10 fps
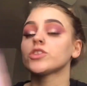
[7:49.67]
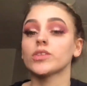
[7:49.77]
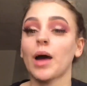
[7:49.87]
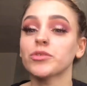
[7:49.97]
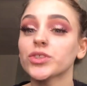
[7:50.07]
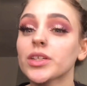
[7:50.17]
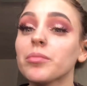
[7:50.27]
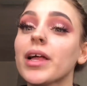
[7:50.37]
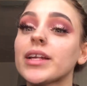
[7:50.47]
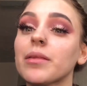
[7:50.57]
now I'm just gonna
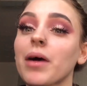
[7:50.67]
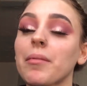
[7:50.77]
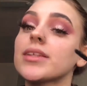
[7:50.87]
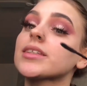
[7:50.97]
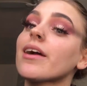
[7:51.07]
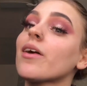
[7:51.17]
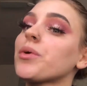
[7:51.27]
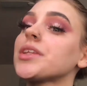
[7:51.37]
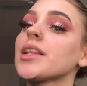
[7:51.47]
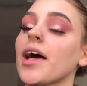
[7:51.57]
blend in my mascara with
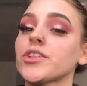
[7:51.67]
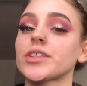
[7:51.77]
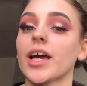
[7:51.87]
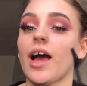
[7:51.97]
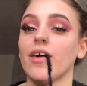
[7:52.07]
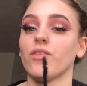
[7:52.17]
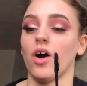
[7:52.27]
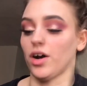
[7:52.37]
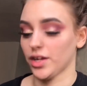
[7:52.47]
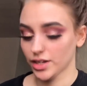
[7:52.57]
the lashes I have
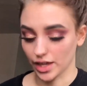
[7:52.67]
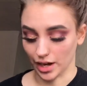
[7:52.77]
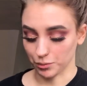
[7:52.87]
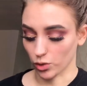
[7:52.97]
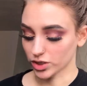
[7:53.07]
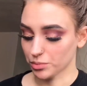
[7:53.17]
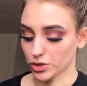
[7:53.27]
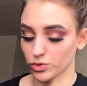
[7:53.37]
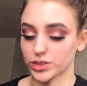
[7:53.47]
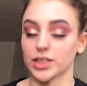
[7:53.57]
on, and I'm going to be
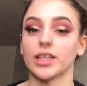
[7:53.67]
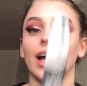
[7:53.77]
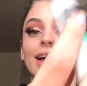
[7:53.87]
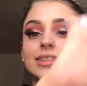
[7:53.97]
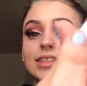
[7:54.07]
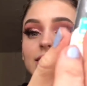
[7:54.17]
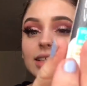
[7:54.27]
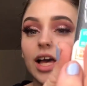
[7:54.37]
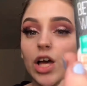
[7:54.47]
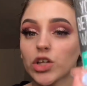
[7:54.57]
using the Essence
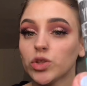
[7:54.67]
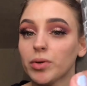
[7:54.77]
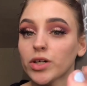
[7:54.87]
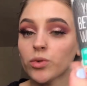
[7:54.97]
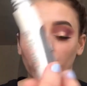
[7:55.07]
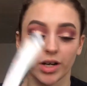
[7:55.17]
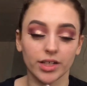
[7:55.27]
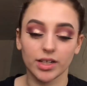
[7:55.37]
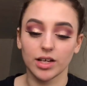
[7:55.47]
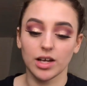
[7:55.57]
You Better
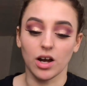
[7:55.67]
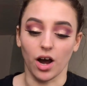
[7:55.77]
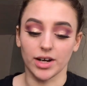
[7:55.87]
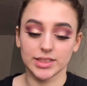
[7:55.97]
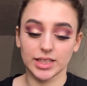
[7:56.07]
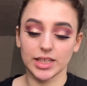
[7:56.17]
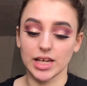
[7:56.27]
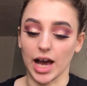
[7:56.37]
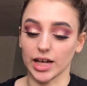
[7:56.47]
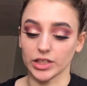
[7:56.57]
Work. Honestly,
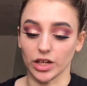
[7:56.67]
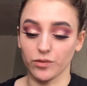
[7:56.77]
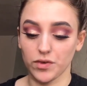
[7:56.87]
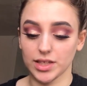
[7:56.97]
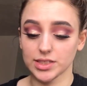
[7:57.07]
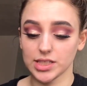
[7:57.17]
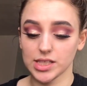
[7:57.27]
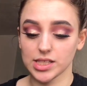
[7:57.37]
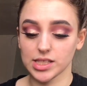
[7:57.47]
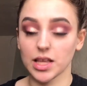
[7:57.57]
I love
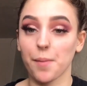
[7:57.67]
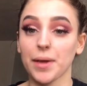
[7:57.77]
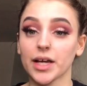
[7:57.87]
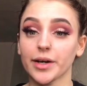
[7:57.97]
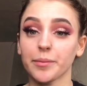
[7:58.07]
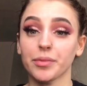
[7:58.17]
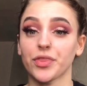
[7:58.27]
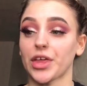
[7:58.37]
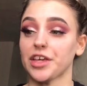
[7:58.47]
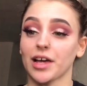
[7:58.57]
Essence makeup.
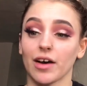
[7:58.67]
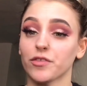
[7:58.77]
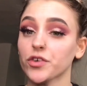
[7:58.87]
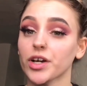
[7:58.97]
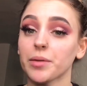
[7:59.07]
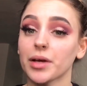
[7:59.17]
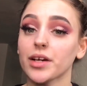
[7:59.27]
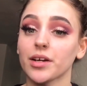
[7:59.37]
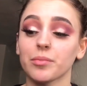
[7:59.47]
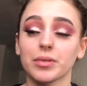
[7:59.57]
They have great
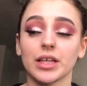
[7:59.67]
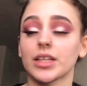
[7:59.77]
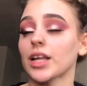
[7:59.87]
makeup, and